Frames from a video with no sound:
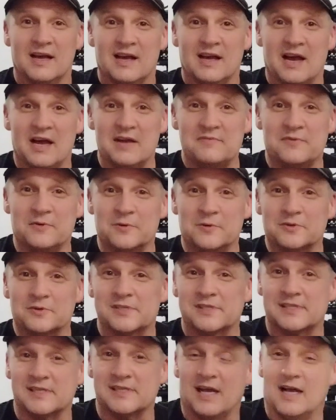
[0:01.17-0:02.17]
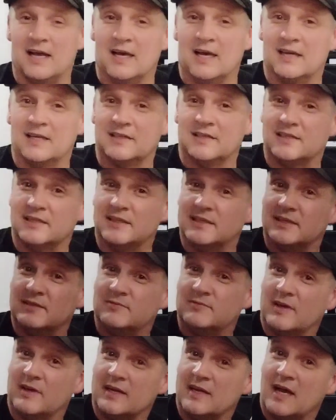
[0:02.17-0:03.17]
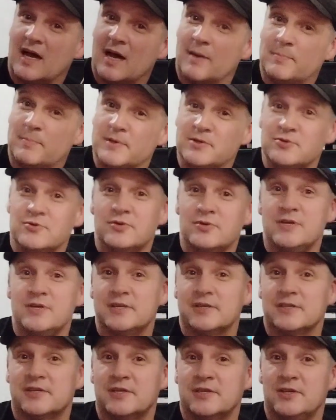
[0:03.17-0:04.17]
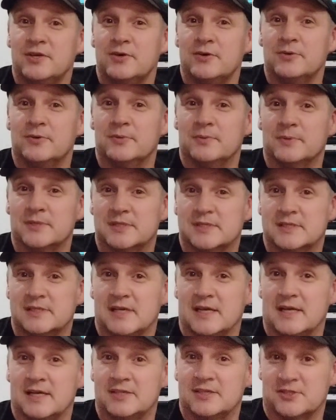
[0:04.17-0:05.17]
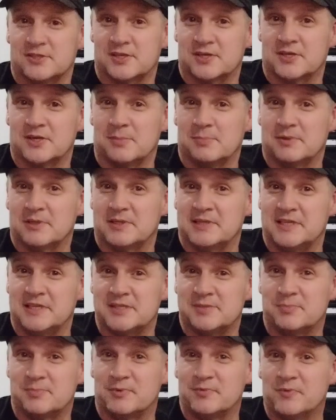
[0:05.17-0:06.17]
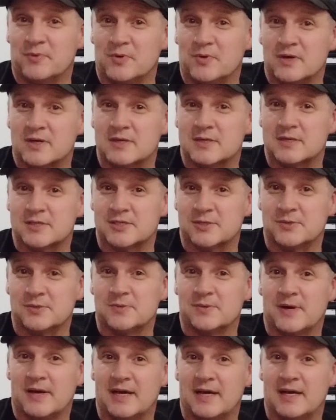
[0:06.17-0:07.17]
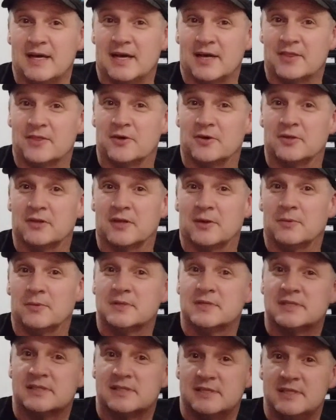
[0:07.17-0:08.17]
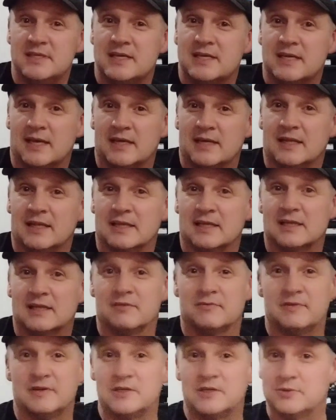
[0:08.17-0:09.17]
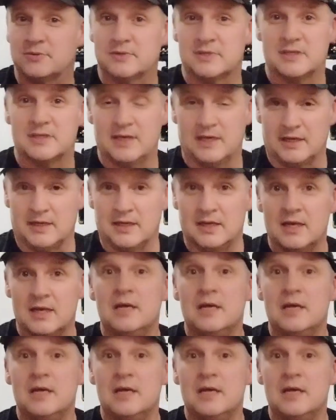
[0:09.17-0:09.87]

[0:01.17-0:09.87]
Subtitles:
Hi folks, and a very happy new year to you. It's just a couple of days before, so I thought I would sneak in a little video today.